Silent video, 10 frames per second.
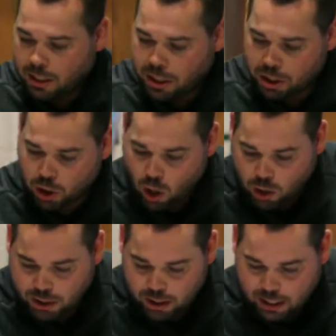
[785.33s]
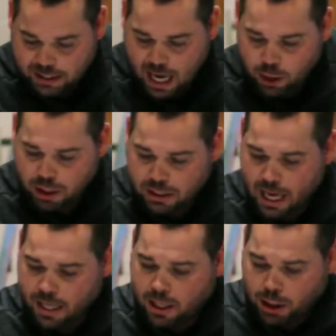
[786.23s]
Jesus calls it, it's not good to
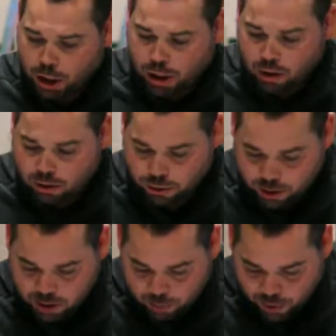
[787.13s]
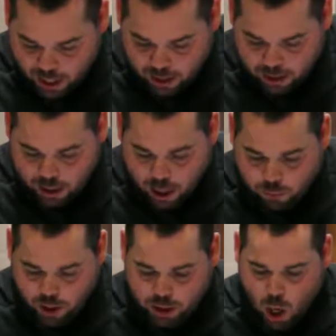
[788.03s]
take the children's bread. In other
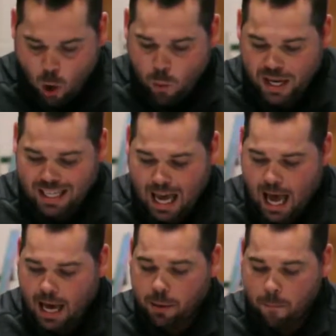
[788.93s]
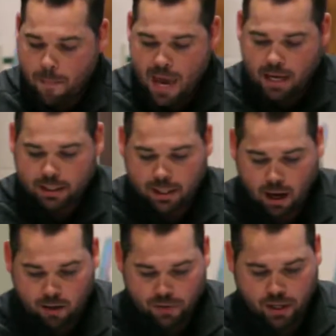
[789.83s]
words, when God makes
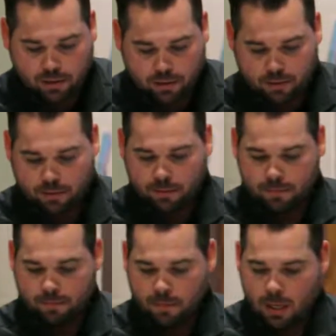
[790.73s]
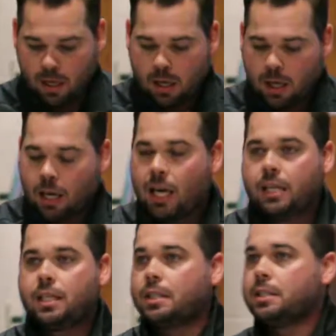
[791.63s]
covenant, he
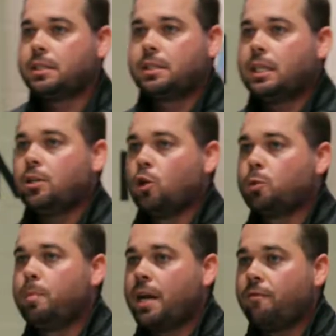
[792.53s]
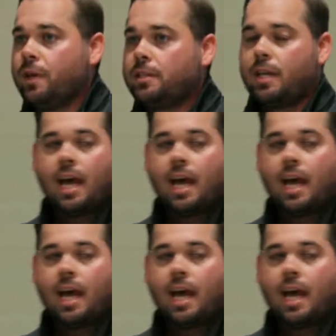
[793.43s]
doesn't see those benefits